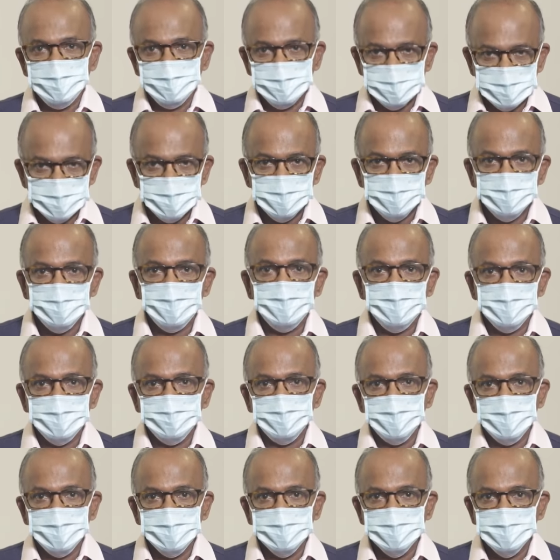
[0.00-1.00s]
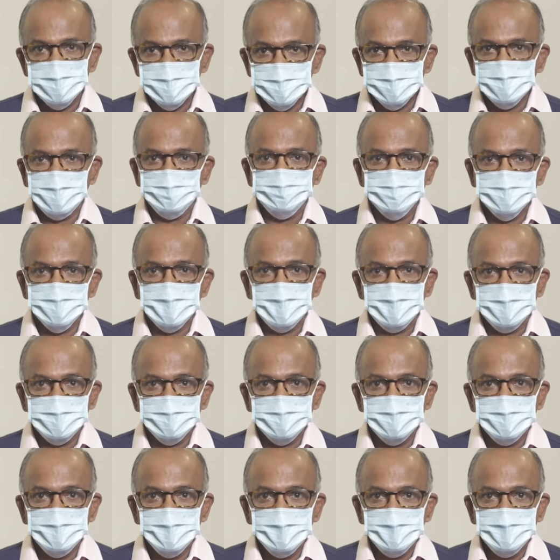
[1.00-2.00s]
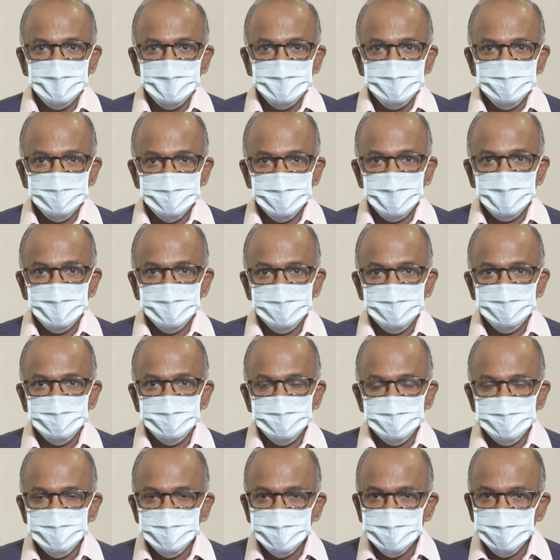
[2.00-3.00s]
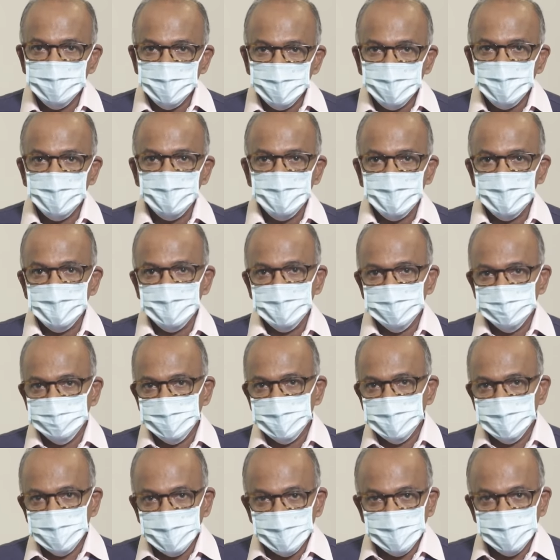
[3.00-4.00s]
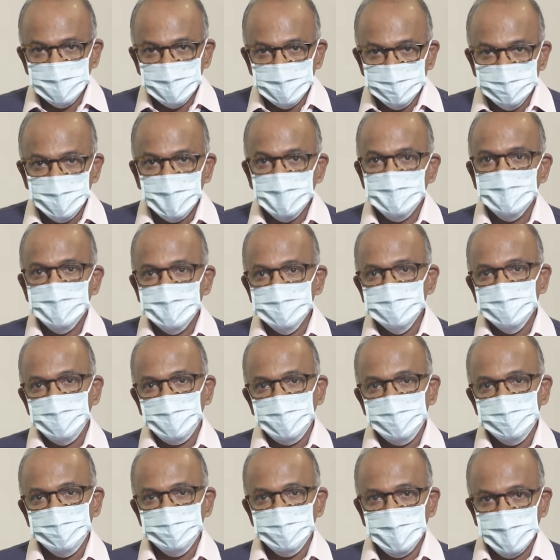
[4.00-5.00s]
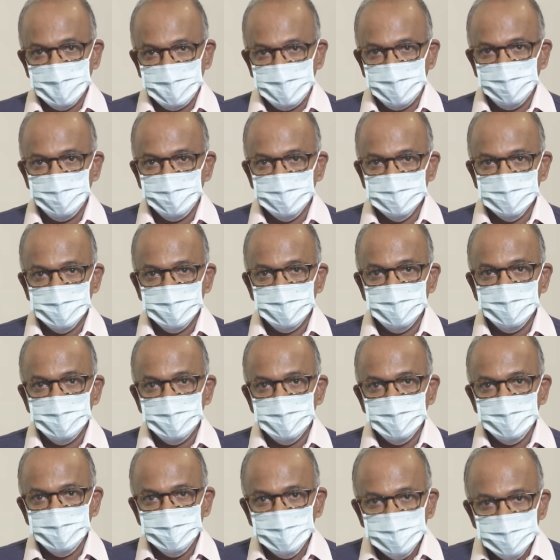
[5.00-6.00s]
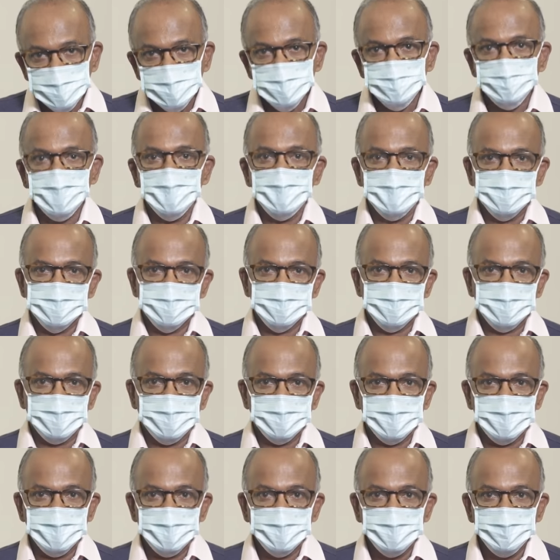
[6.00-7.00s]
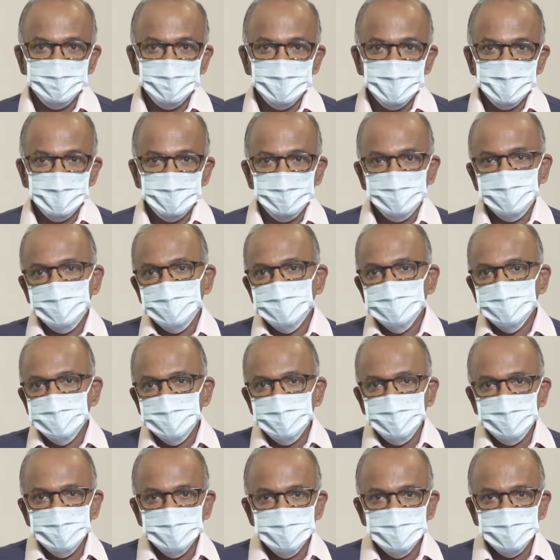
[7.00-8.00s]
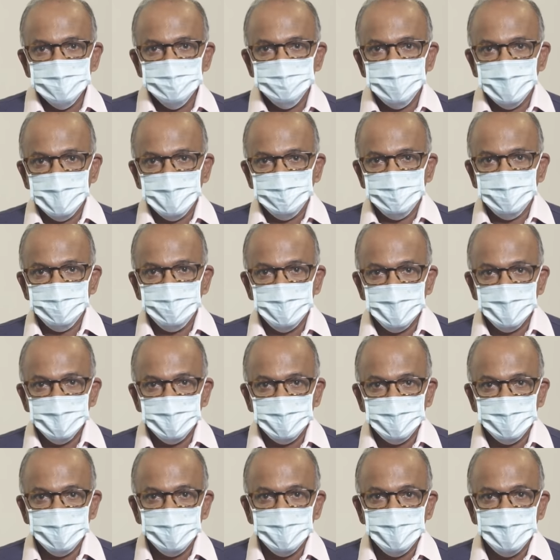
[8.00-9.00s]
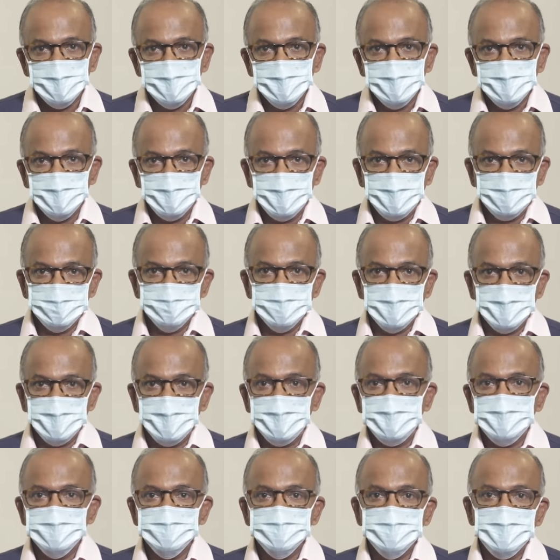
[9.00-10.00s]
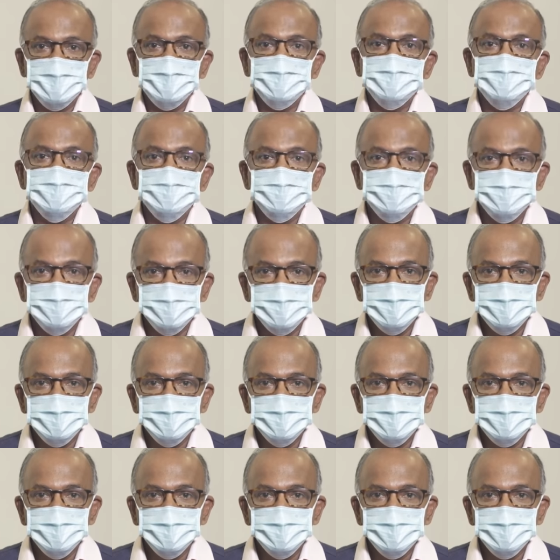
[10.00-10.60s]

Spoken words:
And she told the police, she's upset that the old lady has been taken advantage of by TOC to spin a story because TOC had put up a video of the lady saying